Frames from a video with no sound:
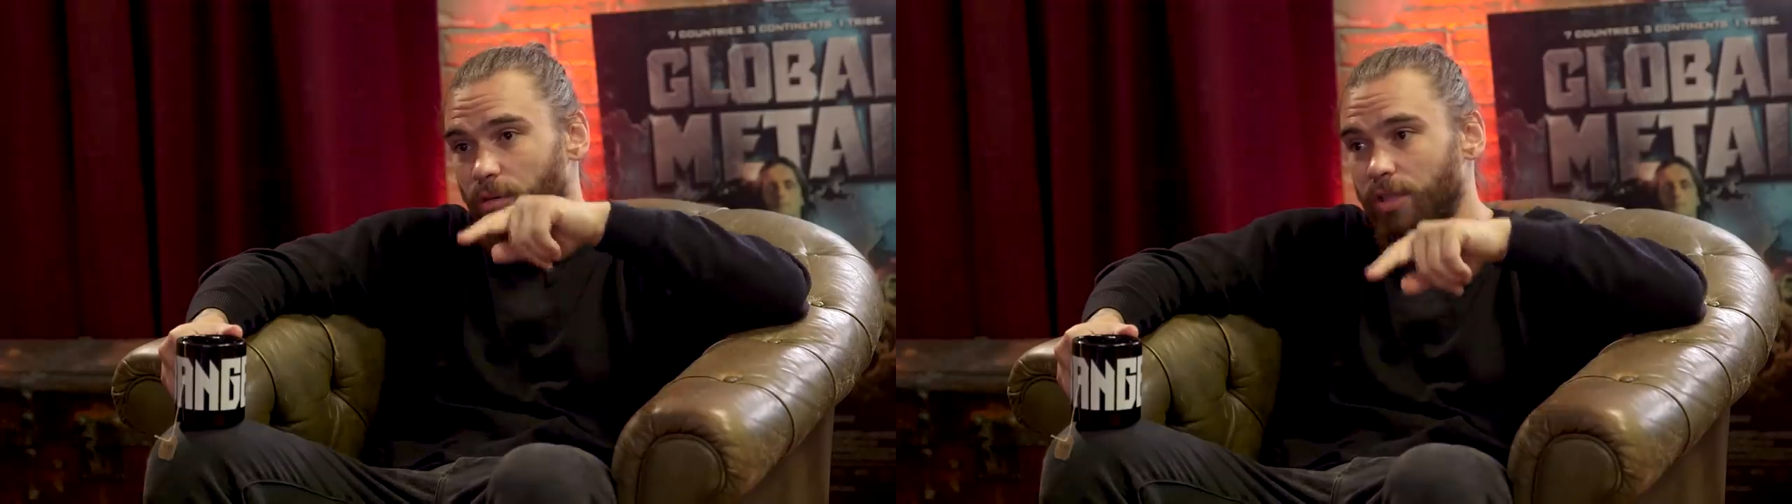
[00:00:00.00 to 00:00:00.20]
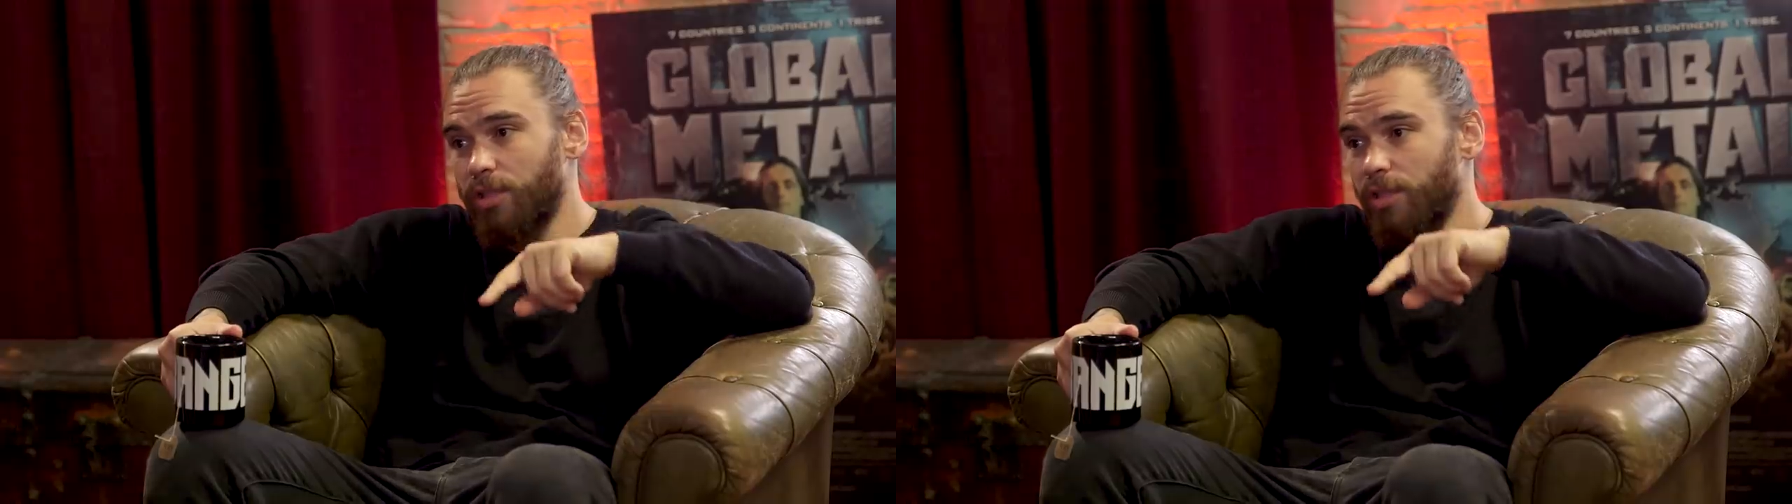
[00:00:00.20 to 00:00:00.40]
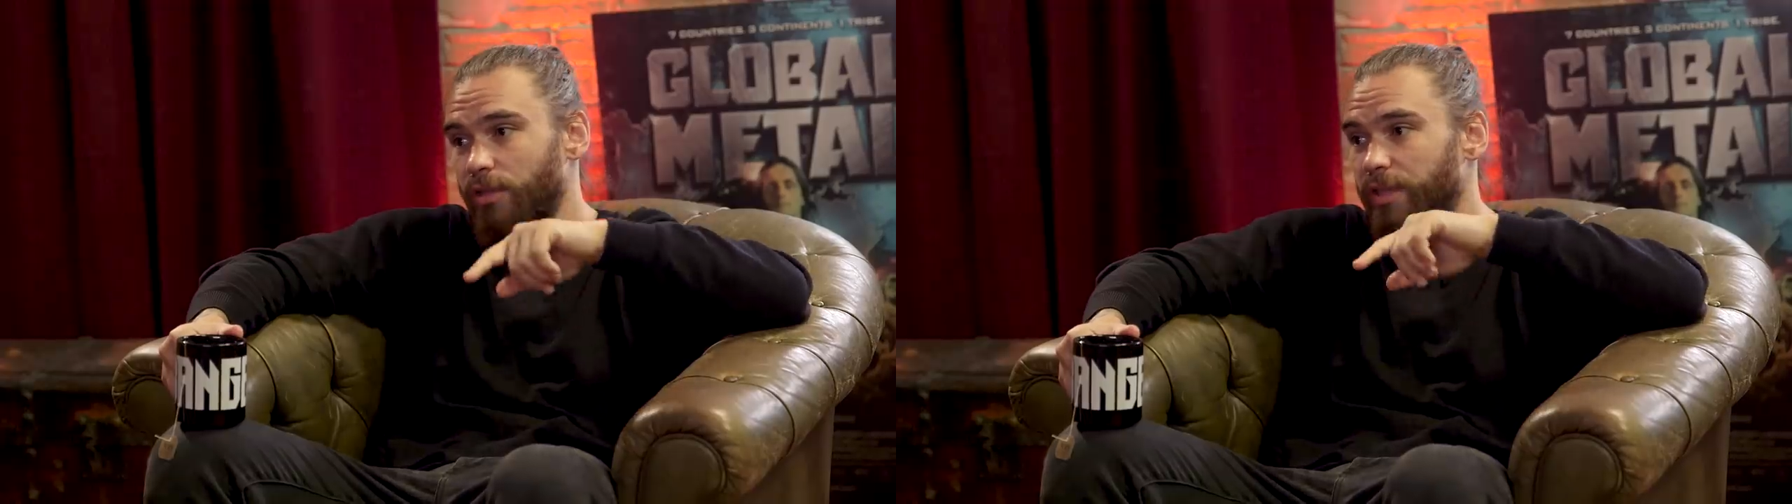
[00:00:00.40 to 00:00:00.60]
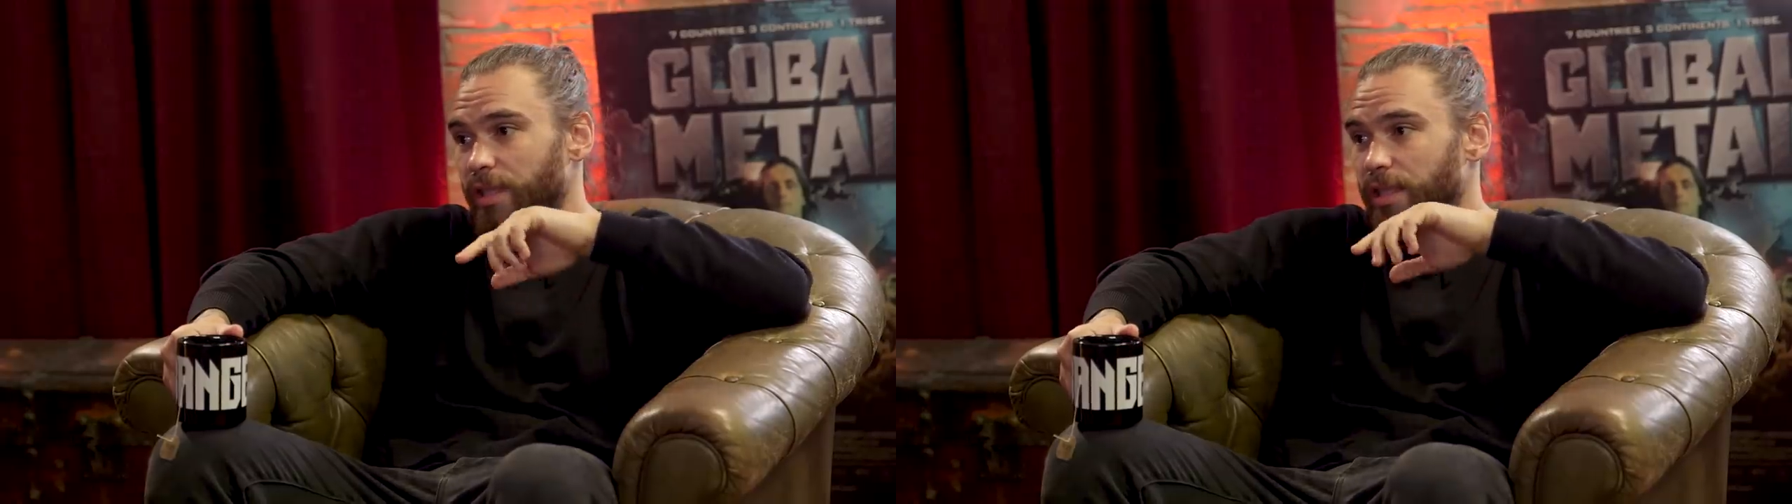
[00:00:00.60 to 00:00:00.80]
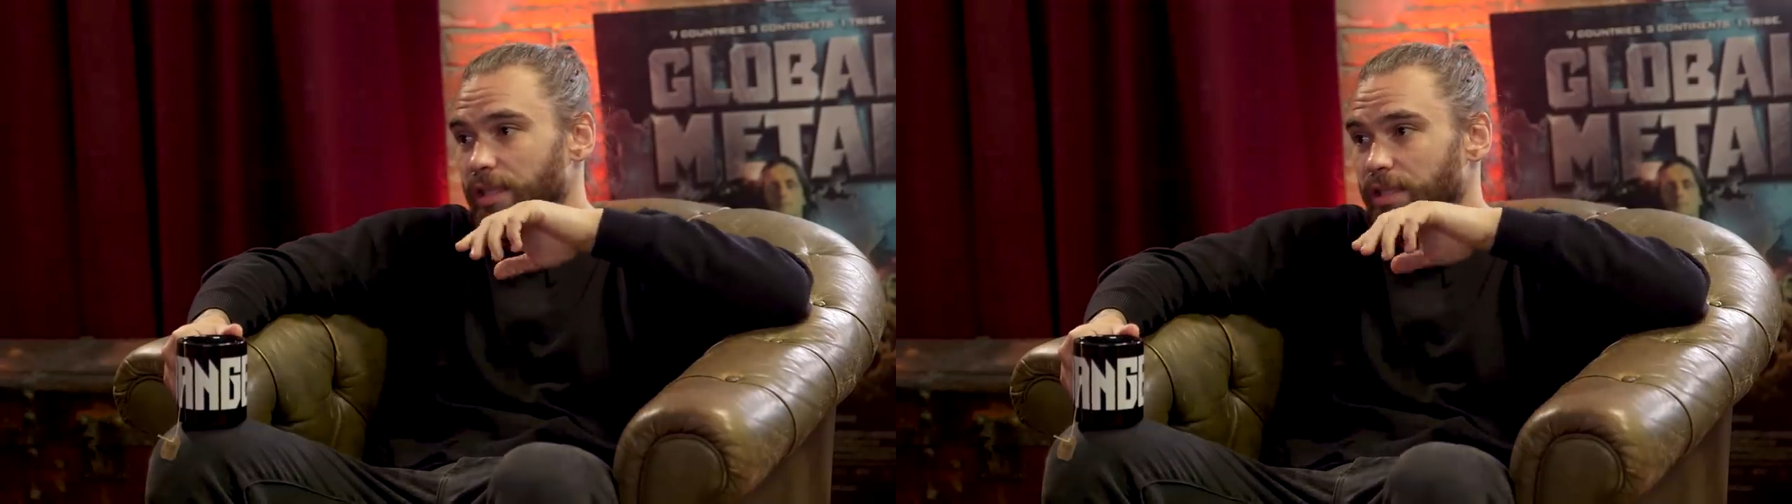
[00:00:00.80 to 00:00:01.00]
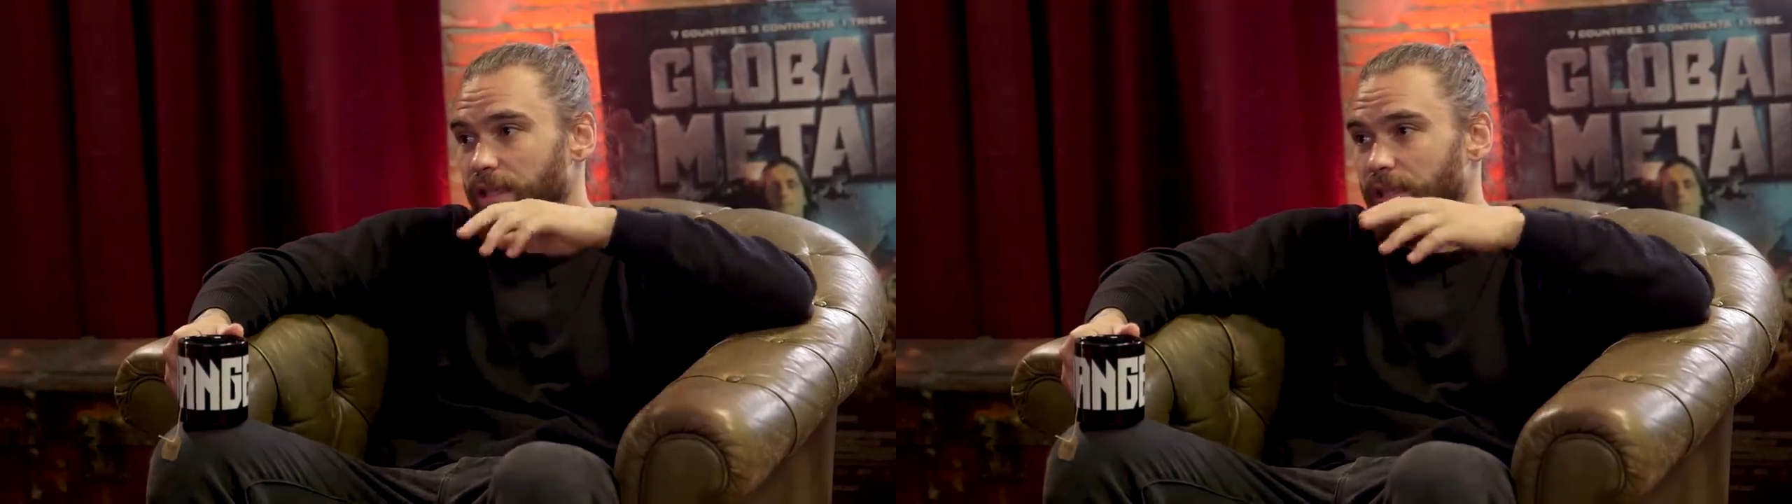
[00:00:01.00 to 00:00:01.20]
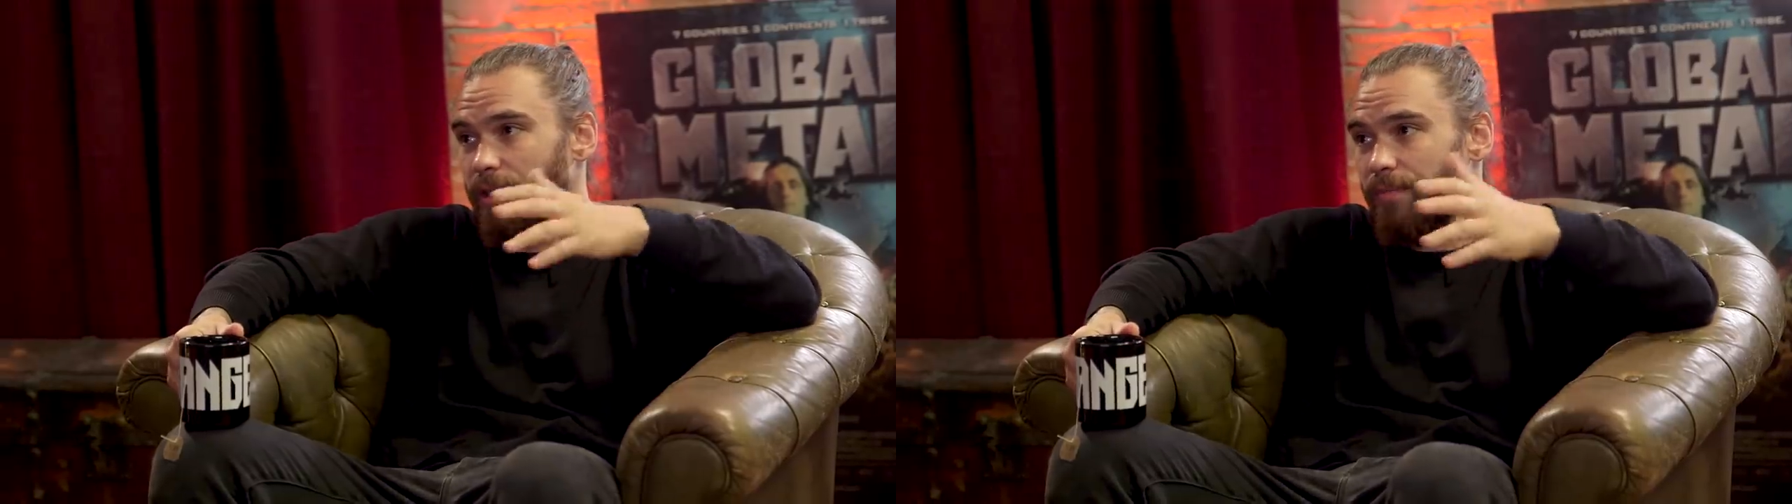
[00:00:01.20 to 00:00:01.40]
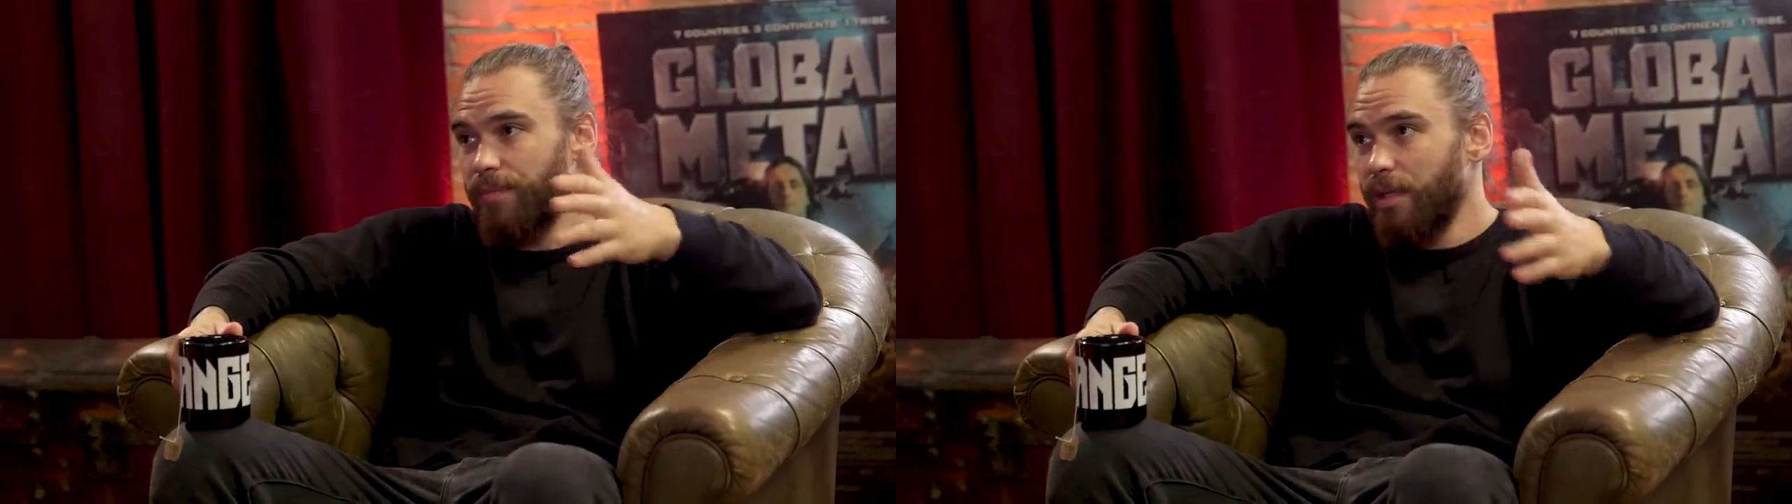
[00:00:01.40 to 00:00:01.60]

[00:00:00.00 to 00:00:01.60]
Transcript: origin of it is the